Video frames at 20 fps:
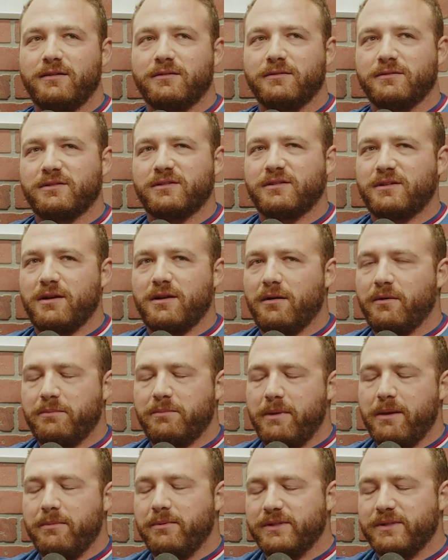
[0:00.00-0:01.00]

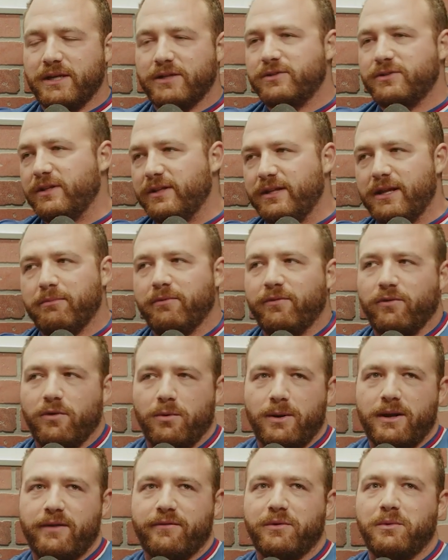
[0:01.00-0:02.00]
Maybe it was yesterday, the day before,
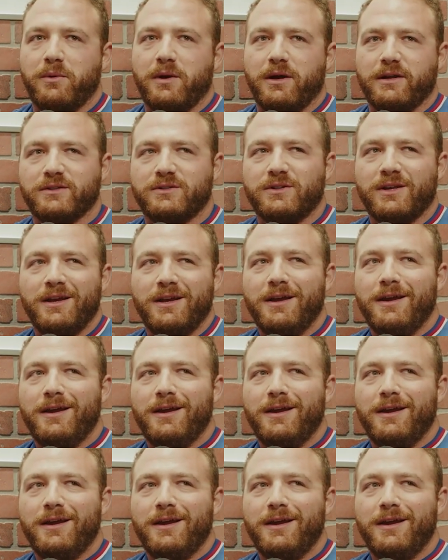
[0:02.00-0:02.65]
whatever it was.